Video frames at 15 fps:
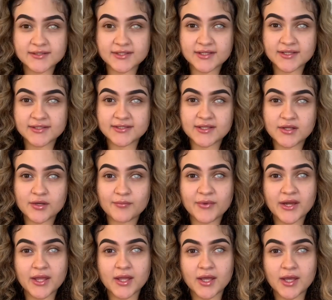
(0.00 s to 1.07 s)
the concealer
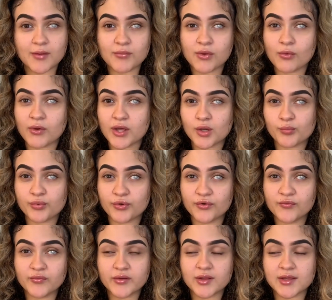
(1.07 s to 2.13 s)
Mireya MUA
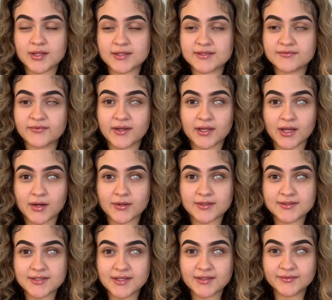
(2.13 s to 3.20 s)
approved? Let's find out and
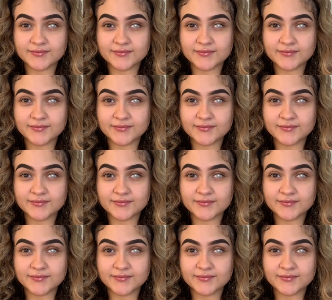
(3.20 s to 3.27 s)
see.